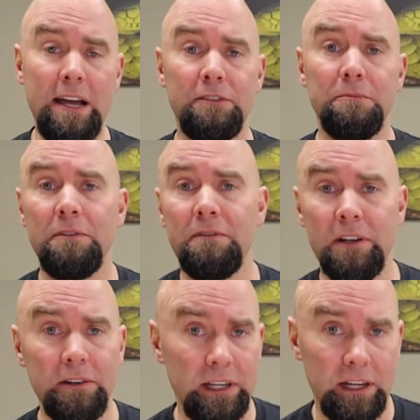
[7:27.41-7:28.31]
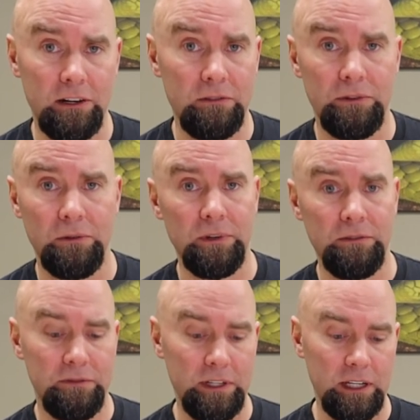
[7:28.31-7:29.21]
have to be very careful
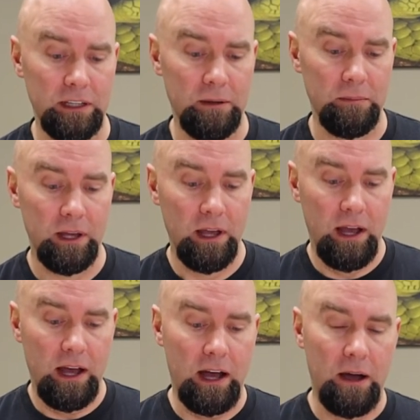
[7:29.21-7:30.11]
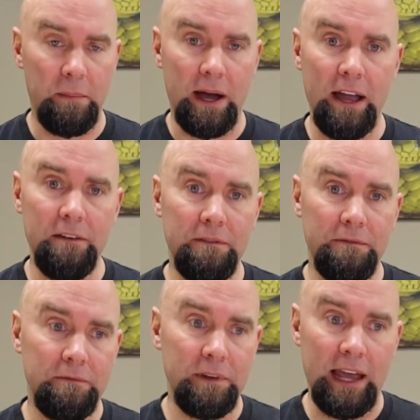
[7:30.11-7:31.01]
when feeding them. Um,
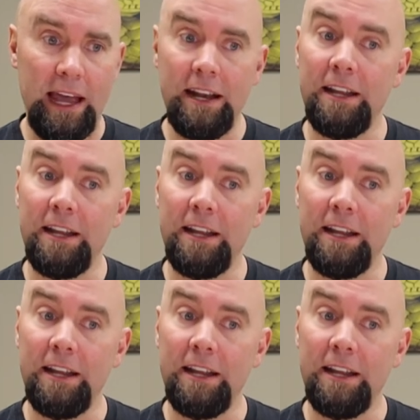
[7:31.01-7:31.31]
I've had